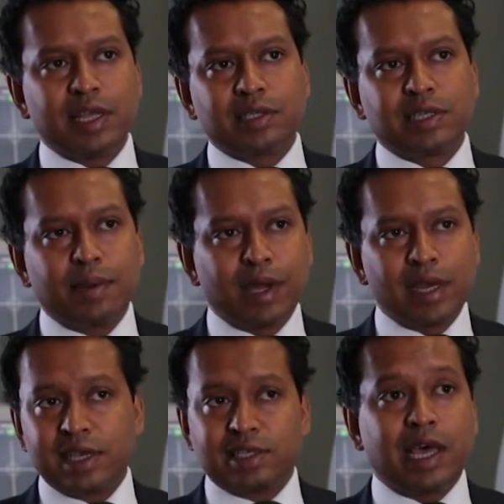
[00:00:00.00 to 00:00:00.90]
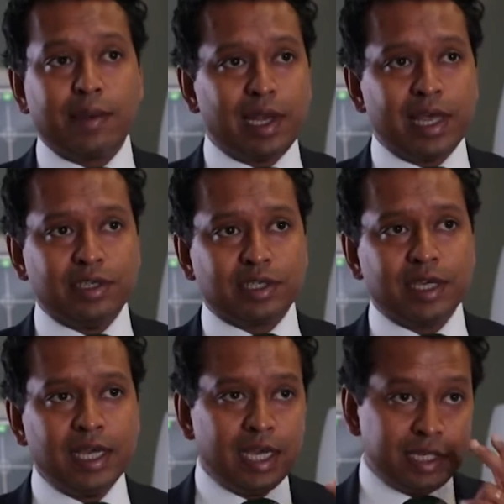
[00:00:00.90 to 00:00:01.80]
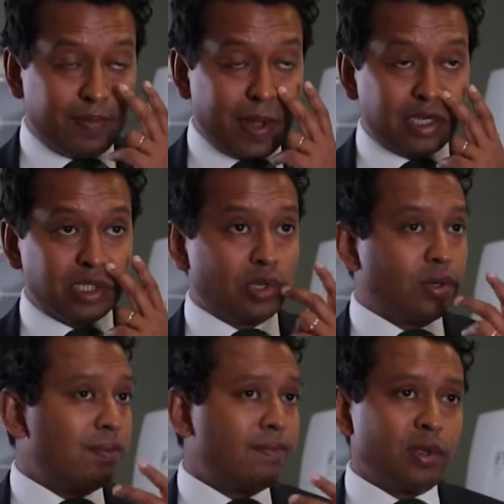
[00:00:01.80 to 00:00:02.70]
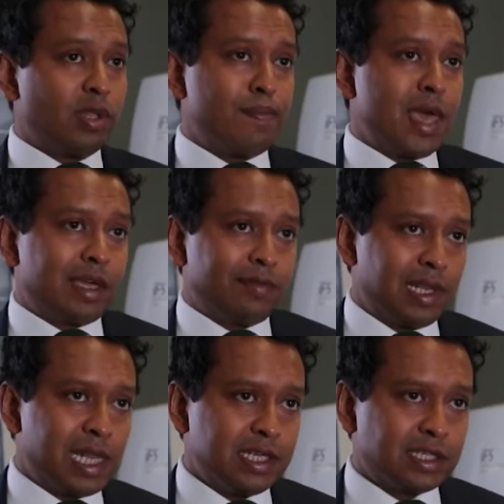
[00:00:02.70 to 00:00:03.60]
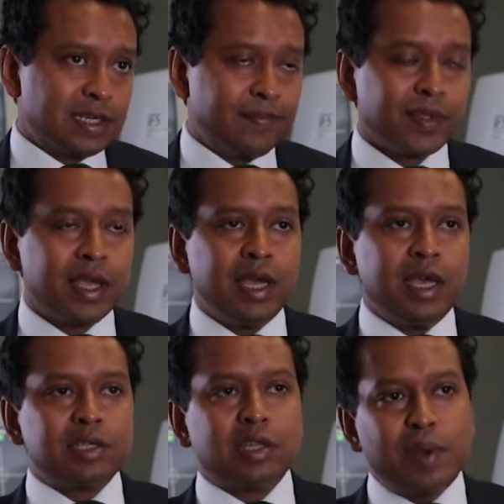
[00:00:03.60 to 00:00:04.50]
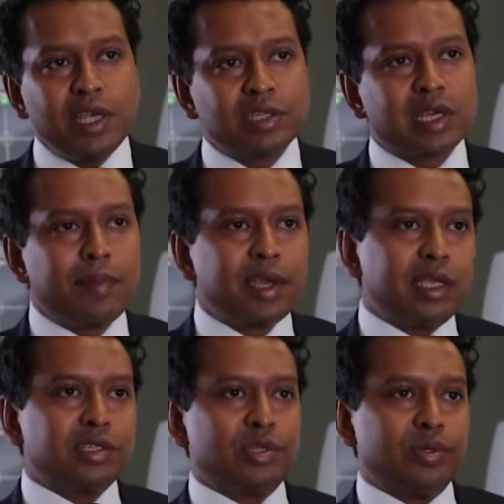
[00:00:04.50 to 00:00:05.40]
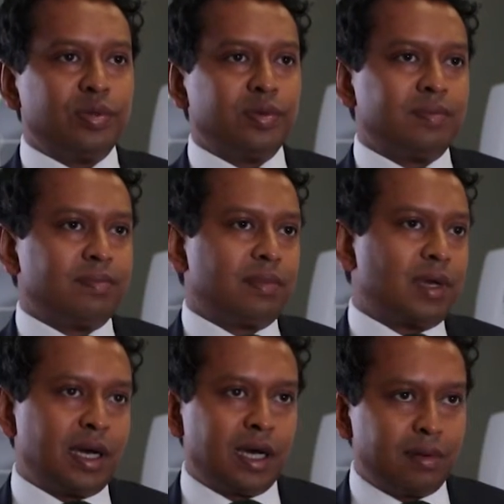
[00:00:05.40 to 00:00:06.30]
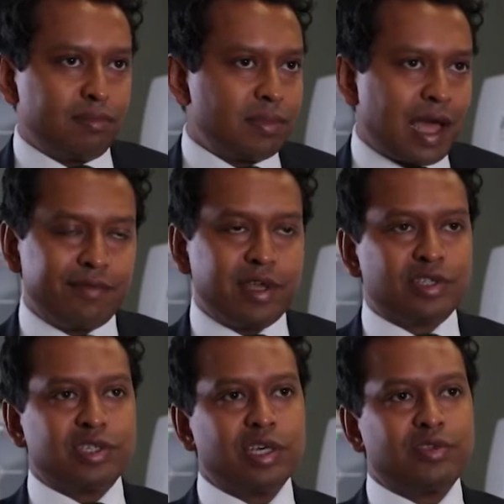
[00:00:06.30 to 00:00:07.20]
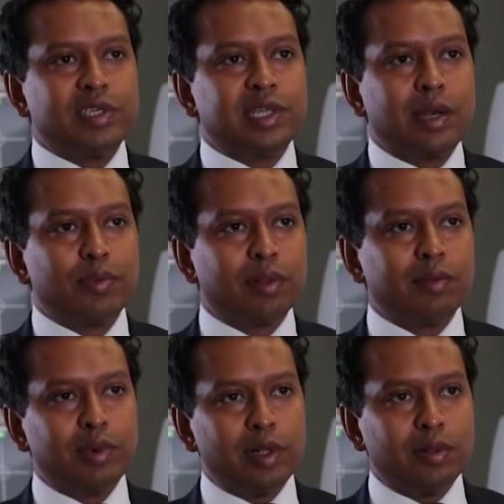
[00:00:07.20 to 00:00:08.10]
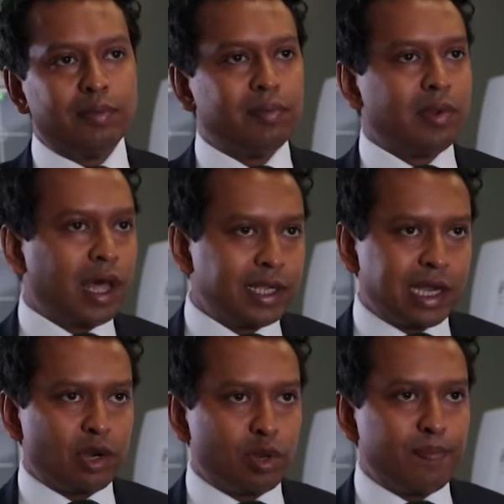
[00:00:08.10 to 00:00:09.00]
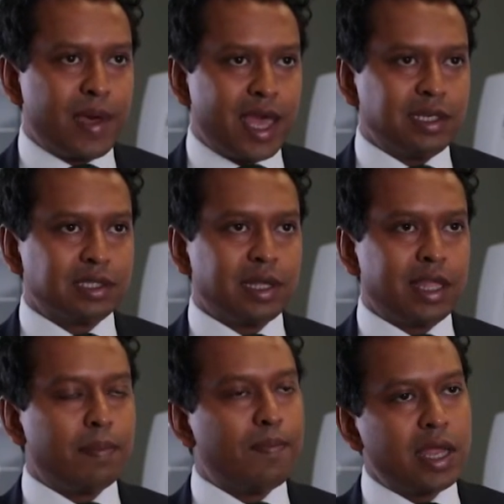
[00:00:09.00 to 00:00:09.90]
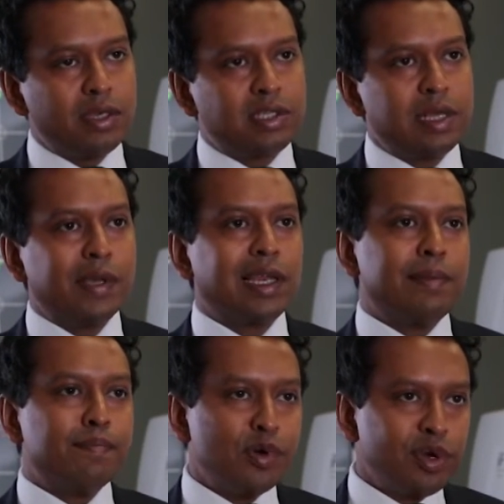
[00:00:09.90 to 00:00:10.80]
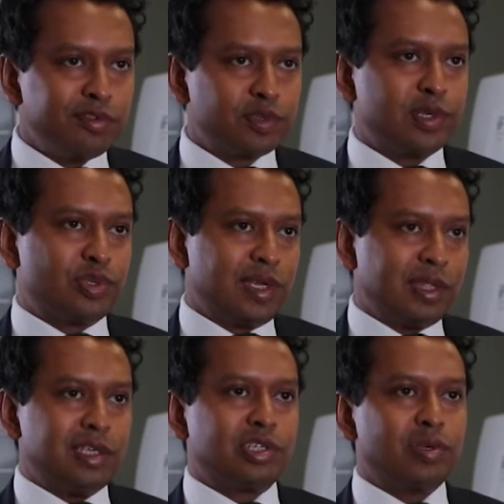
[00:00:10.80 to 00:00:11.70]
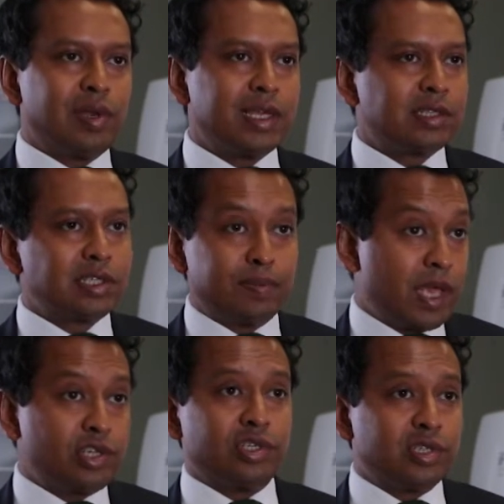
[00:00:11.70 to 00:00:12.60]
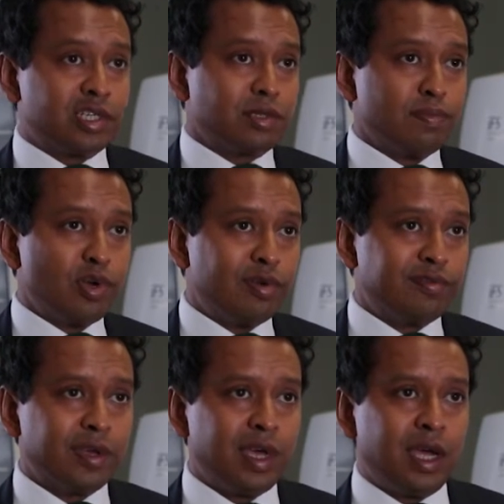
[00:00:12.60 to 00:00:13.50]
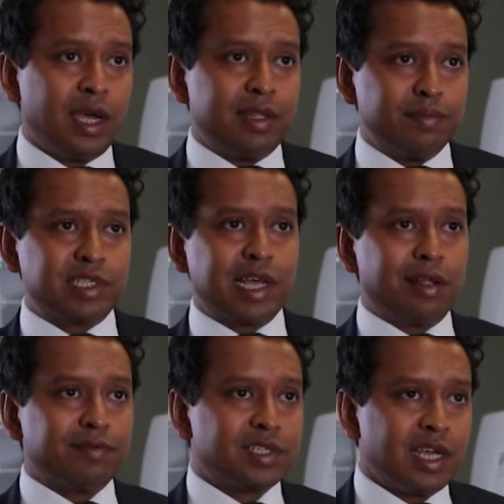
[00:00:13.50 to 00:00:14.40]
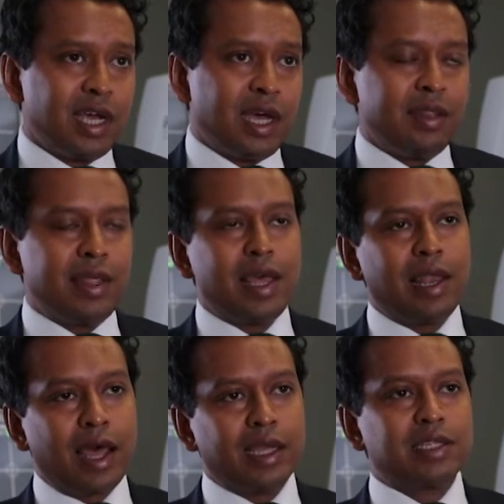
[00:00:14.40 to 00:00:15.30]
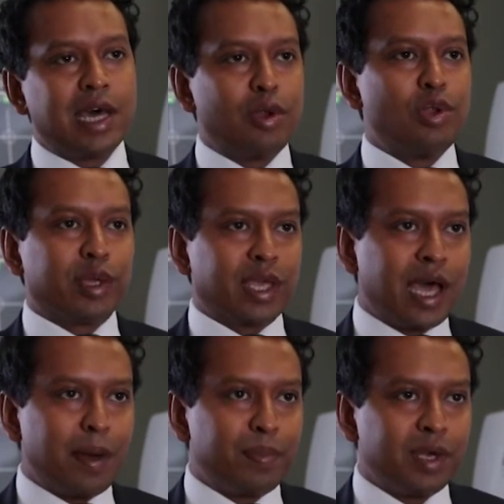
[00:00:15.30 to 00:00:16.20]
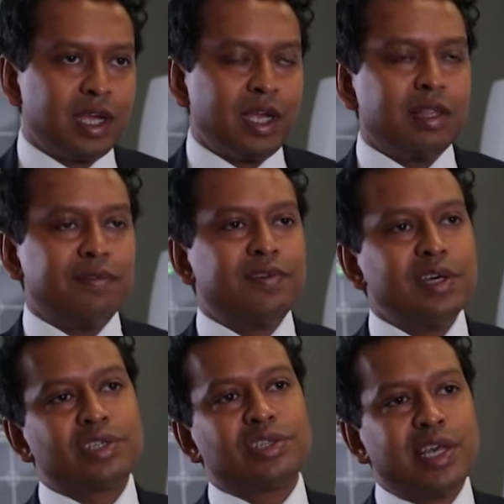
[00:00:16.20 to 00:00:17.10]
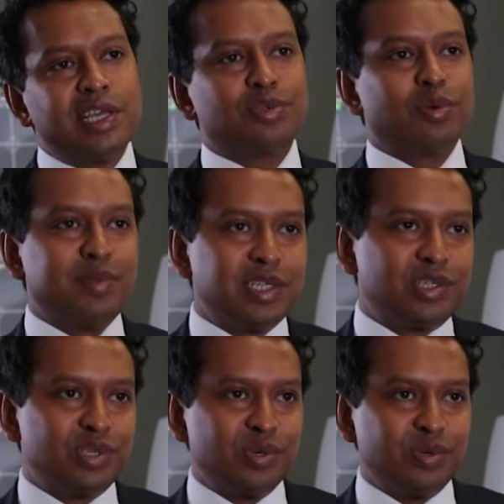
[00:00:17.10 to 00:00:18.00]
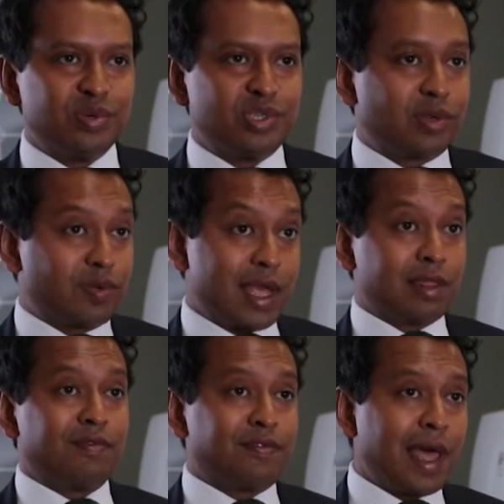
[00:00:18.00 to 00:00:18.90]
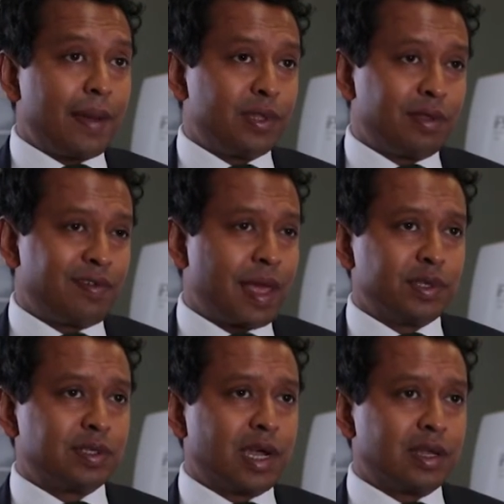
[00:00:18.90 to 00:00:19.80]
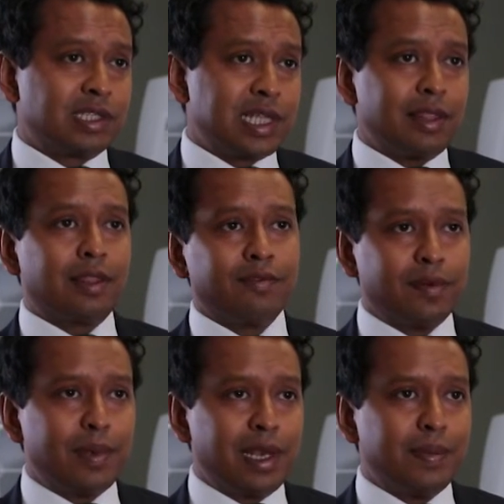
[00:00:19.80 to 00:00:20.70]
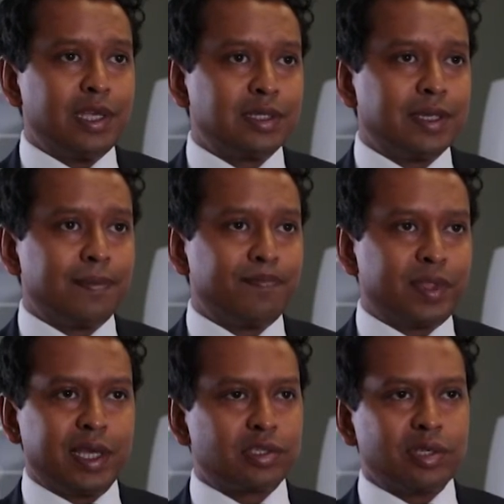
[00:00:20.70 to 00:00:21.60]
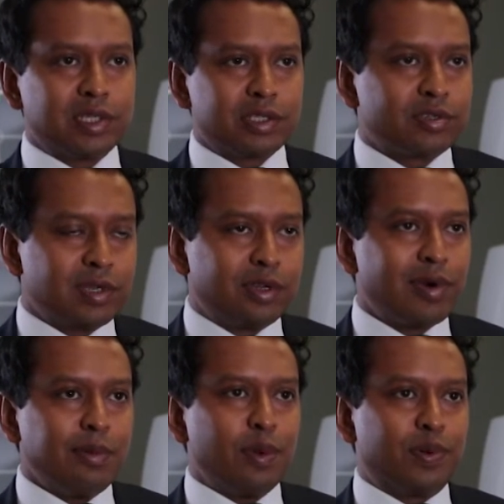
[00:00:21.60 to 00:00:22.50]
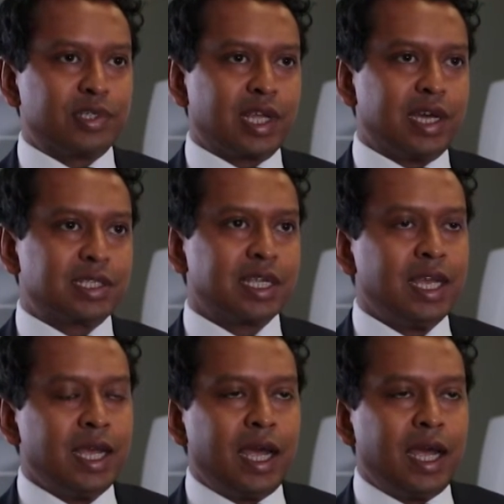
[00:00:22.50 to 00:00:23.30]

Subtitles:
And that's done by an excimer laser, dependent on the make of the laser. So the patient coming in to have their surgery done will lie down on a bed, and the bed typically moves between these two lasers. The patient doesn't move themselves. They're lying down looking up. The first stage will be to create the flap, and the flap is about 1/10 of a millimeter thick, so it's incredibly precise.